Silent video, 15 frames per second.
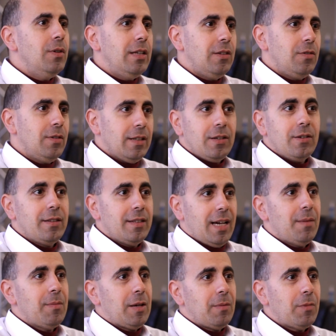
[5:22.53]
need really good
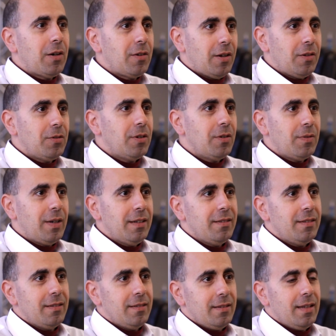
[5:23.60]
timing across your
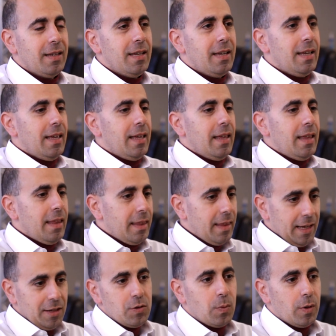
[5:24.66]
devices.
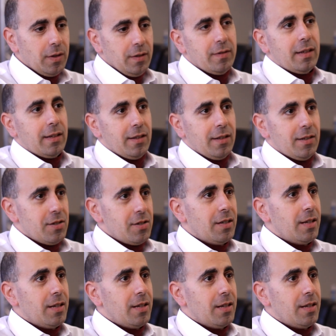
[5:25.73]
That's where this technology